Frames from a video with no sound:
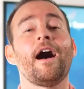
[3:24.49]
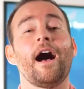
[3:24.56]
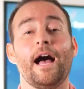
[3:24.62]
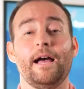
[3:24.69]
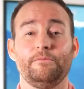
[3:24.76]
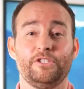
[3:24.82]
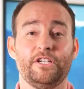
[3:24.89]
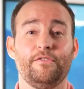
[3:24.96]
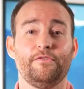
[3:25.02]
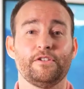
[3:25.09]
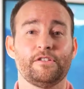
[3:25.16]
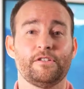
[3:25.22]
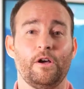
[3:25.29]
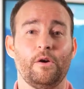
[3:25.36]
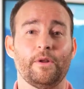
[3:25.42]
I'm Jeff
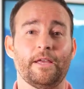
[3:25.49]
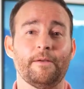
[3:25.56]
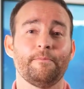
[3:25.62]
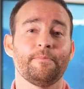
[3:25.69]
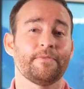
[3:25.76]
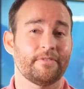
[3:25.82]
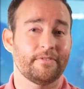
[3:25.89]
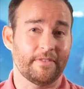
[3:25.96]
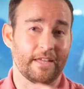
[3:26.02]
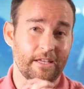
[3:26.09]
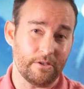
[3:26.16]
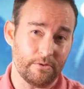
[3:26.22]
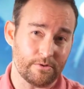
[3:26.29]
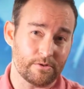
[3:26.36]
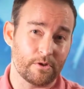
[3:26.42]
with Sony.
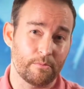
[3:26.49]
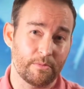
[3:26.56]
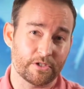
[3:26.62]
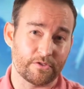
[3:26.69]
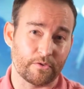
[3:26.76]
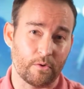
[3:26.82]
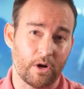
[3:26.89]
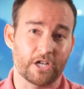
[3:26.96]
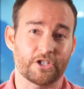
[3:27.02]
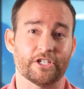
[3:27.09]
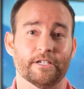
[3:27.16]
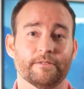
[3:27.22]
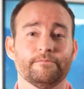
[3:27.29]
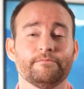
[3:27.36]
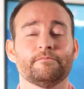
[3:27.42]
Thank you so much for
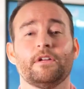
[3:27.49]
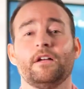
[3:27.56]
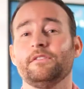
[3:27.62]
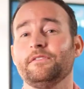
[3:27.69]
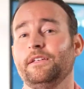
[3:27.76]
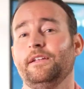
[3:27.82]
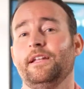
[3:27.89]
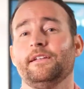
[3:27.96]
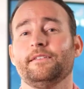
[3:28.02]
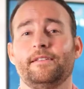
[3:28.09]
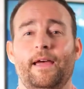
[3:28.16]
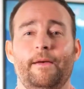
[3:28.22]
watching. I'll see you next